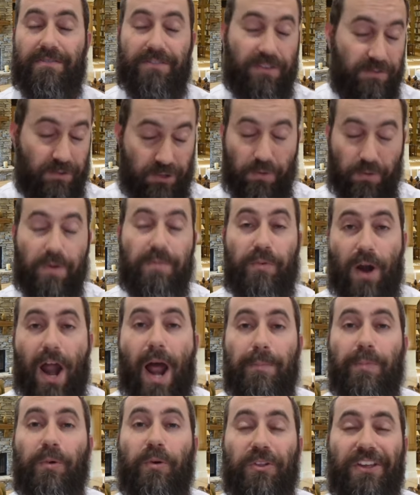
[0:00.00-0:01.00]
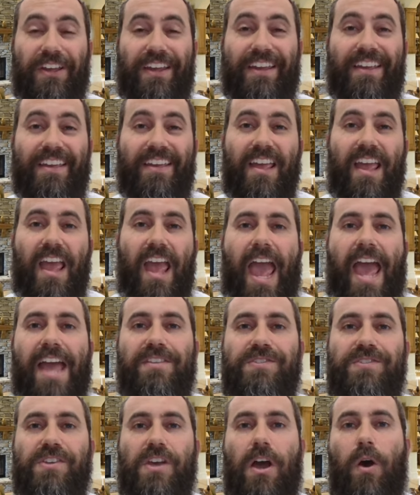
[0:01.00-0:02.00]
to do it properly.
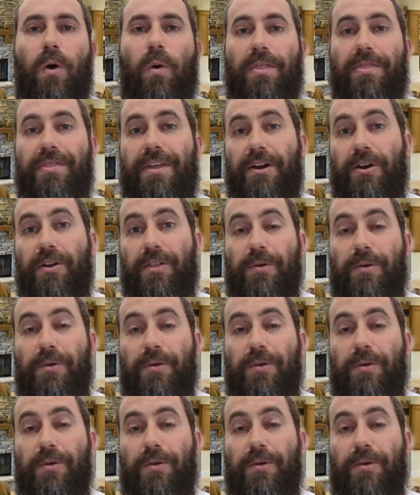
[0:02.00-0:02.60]
And so there,